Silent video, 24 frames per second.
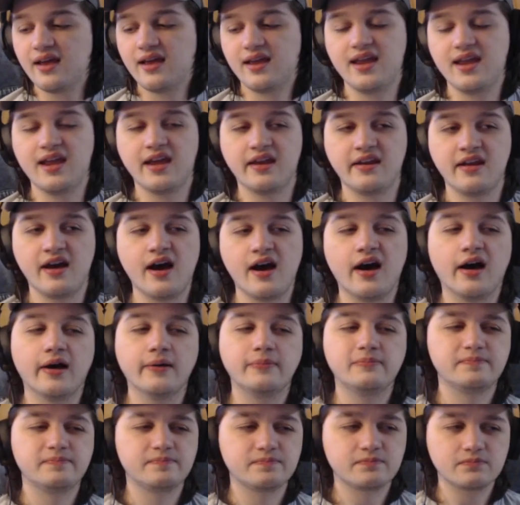in
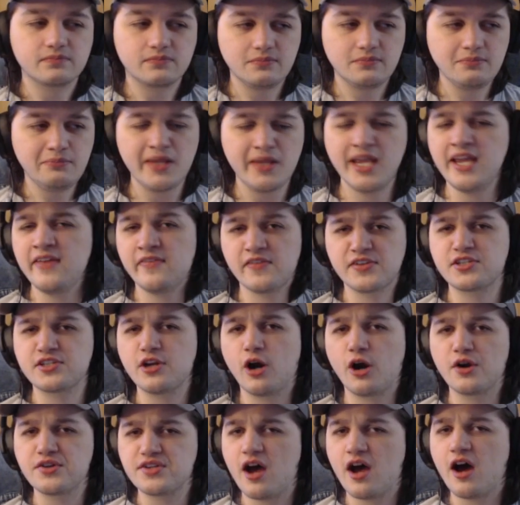the
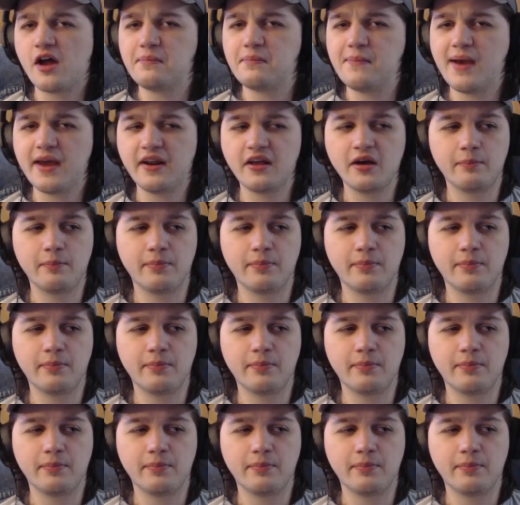Stars On meta.